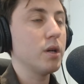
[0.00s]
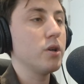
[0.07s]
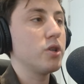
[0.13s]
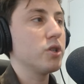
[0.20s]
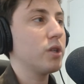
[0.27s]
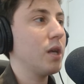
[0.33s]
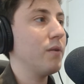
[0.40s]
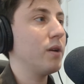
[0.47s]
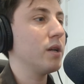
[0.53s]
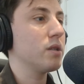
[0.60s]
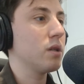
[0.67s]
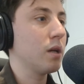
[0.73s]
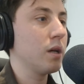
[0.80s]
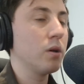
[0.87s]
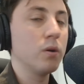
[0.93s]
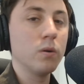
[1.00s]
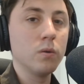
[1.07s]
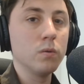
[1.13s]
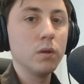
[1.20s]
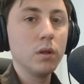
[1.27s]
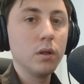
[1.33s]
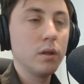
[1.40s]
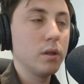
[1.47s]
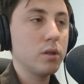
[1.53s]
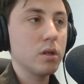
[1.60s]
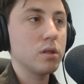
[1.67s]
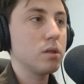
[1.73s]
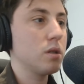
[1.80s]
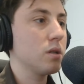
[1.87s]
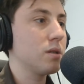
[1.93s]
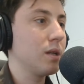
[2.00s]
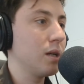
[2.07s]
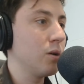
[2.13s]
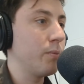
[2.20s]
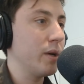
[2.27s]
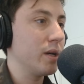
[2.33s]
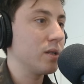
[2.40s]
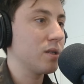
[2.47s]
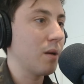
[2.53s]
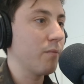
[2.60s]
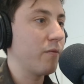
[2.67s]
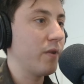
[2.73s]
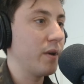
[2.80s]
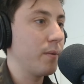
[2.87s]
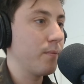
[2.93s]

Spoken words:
it's just giving us a little, just a little bit of something,